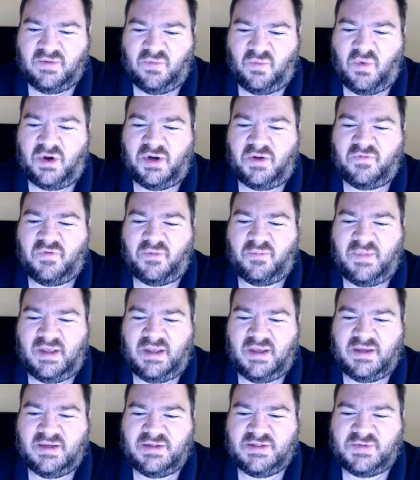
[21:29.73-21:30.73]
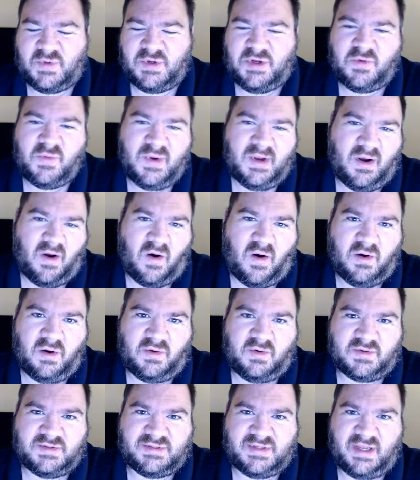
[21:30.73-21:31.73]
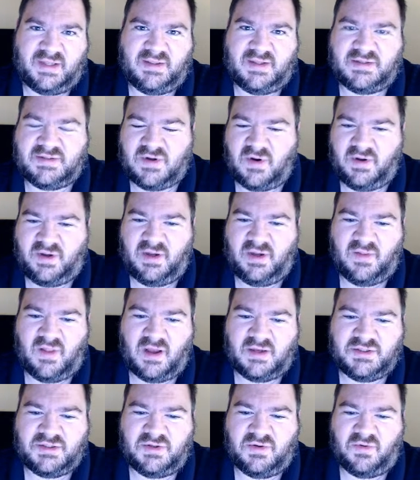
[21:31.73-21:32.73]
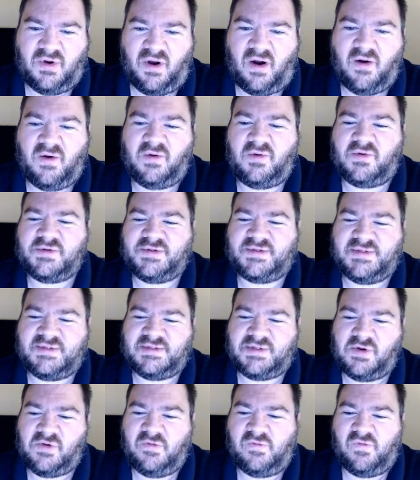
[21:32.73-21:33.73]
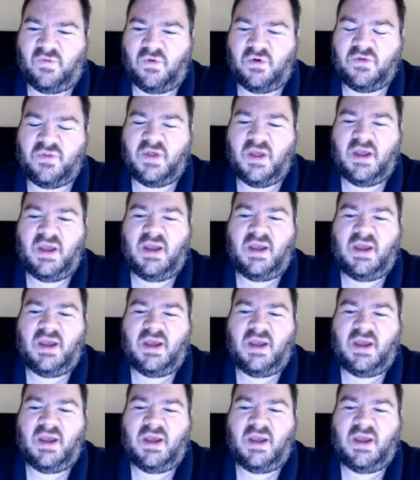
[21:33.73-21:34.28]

One of them is when you read articles like this, archaeological articles and so forth,